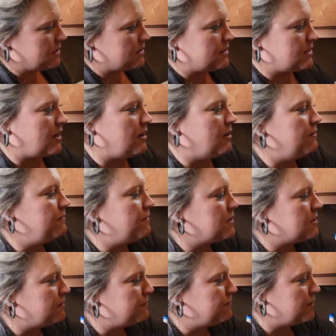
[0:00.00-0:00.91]
itself
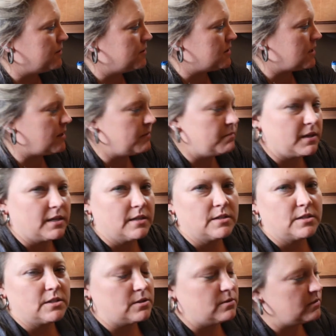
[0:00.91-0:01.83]
as it fills up
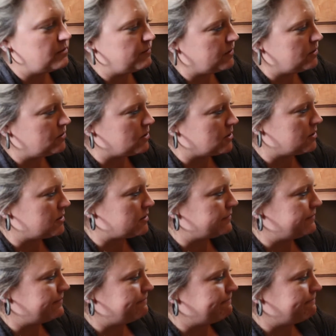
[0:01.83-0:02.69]
into the filters.